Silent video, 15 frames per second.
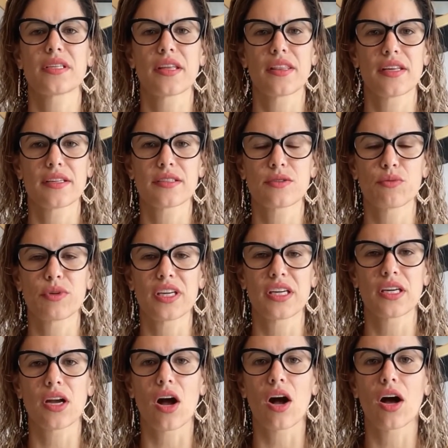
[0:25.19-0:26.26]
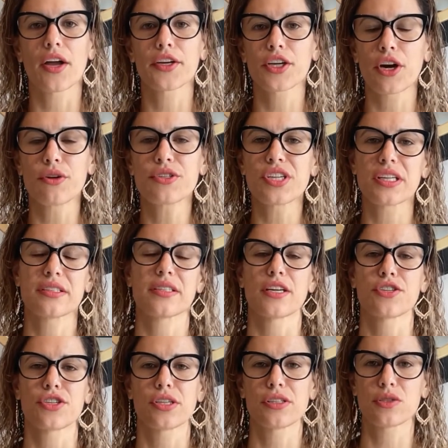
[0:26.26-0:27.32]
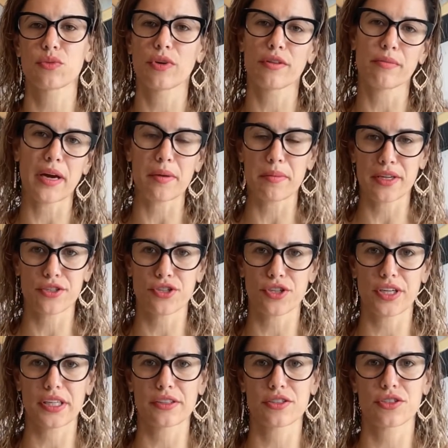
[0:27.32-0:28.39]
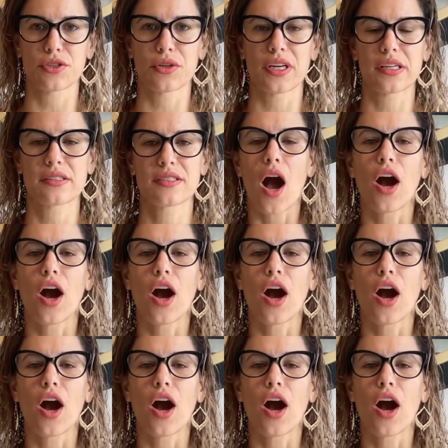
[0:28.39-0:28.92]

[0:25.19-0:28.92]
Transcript: this week on coaching sessions with my mentoring students.